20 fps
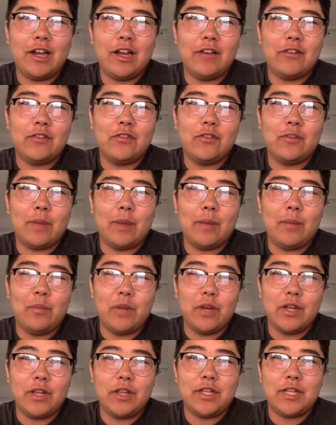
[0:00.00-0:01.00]
for my
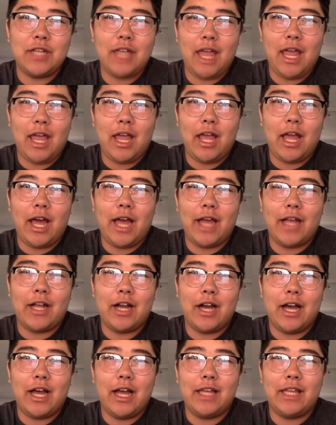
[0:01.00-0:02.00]
birthday, I
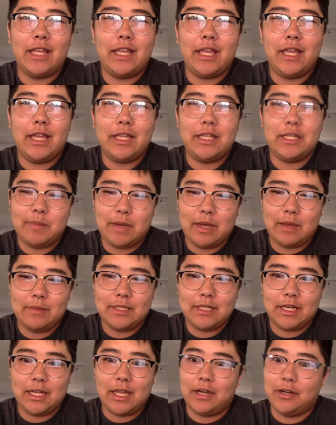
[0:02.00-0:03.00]
got a Kids Bop
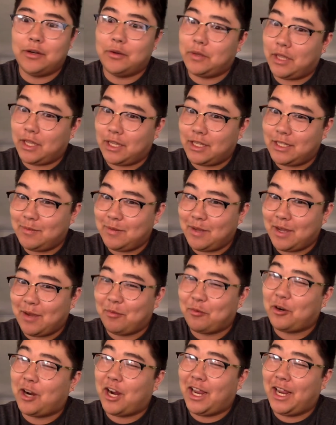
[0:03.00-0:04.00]
CD. I know Kids
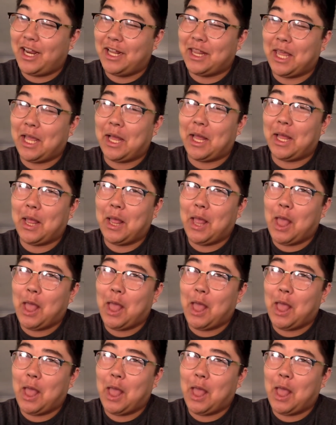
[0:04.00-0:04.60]
Bop, right? Like,